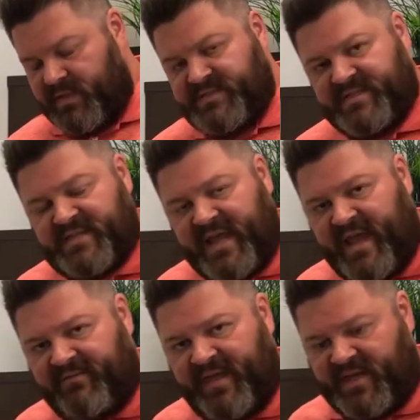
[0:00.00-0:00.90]
Since I
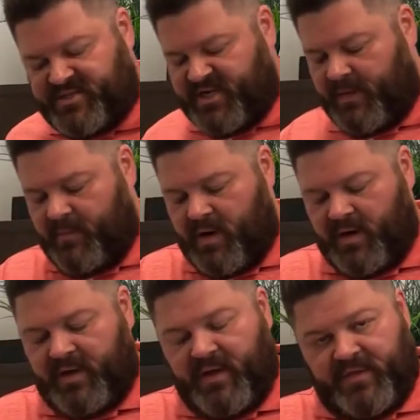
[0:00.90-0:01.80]
have that check
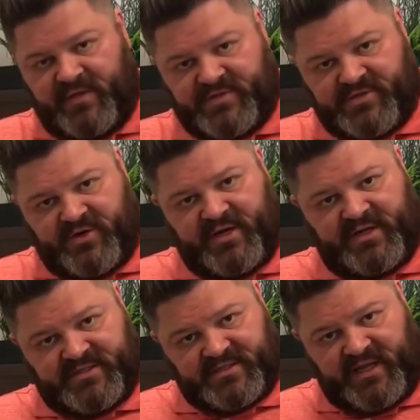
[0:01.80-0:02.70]
mark, the circuit
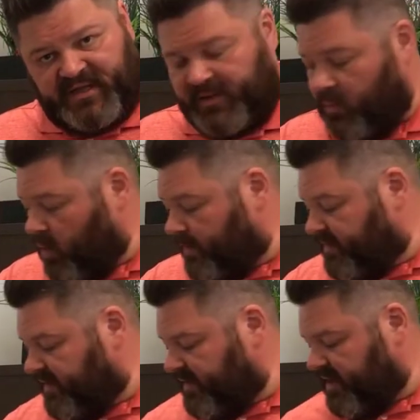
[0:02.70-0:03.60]
is slightly warm
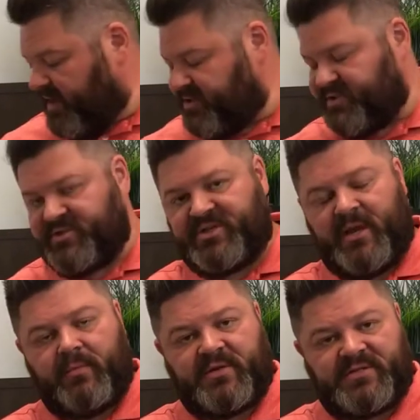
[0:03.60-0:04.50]
to the touch, the
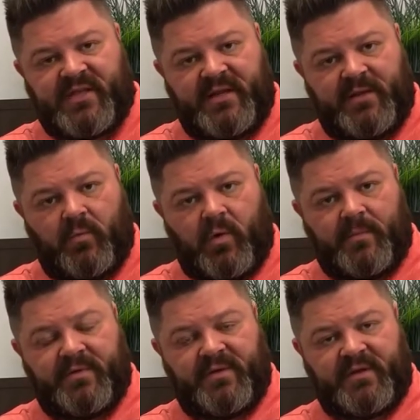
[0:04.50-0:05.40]
chamber is slightly
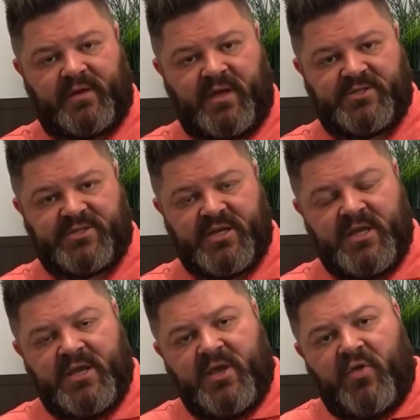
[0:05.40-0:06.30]
warm to the touch.
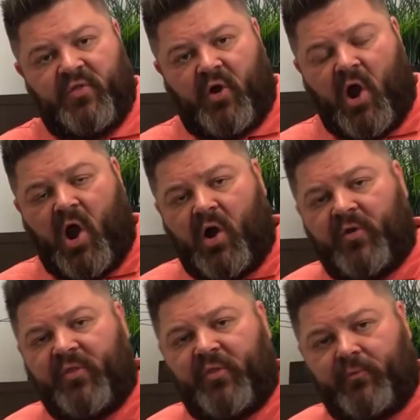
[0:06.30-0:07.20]
There
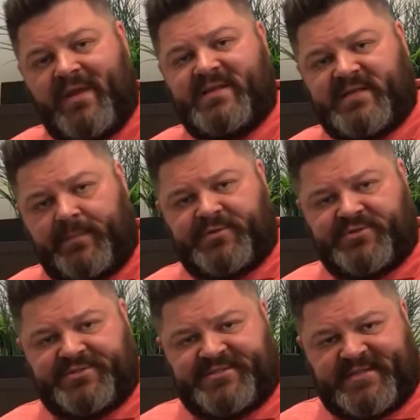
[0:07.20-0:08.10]
are 3
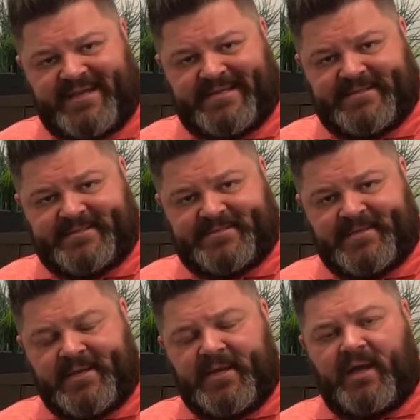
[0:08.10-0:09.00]
temperature
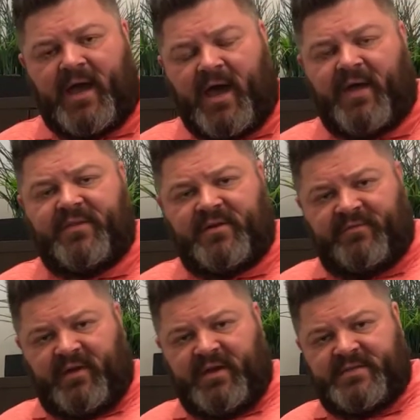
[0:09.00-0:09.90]
settings on the
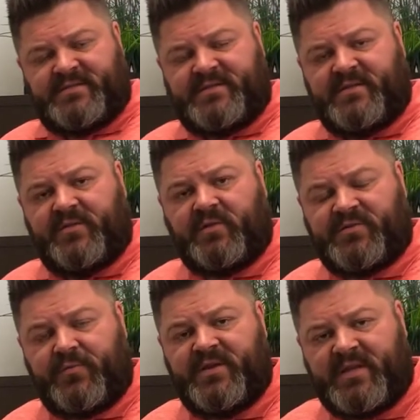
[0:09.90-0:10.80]
device.
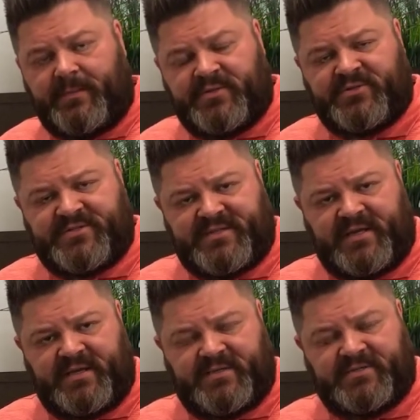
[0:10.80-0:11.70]
Those 3 temperature
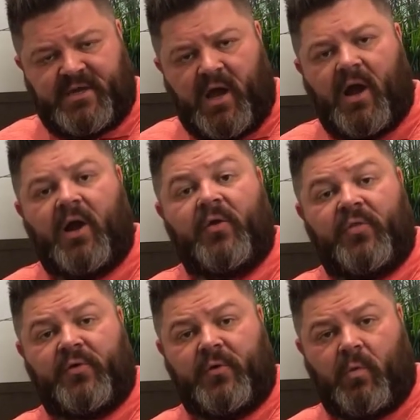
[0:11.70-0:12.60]
settings are
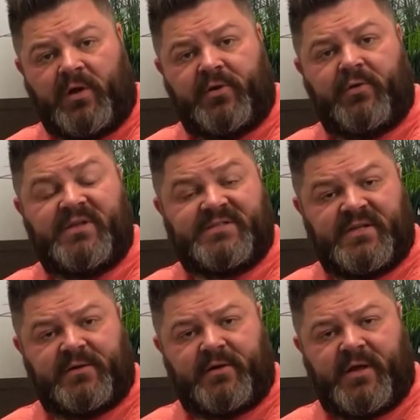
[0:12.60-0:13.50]
31 degrees
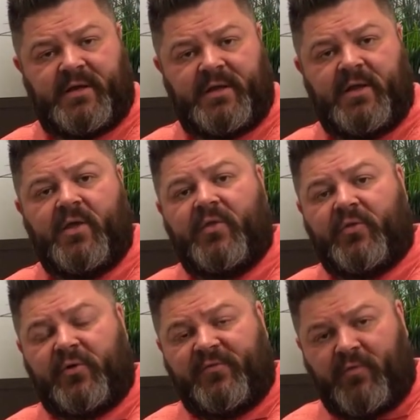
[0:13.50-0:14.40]
centigrade,
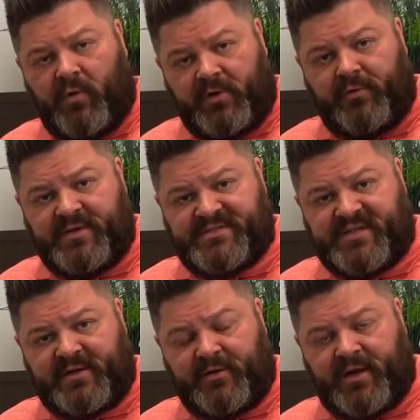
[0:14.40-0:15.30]
34 degrees
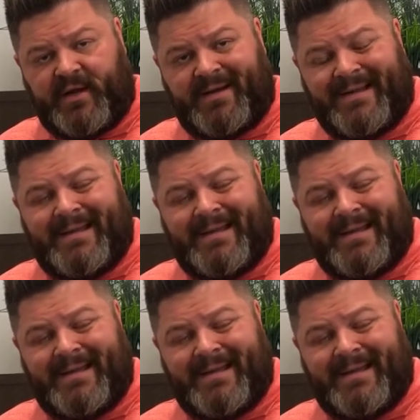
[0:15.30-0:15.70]
centigrade,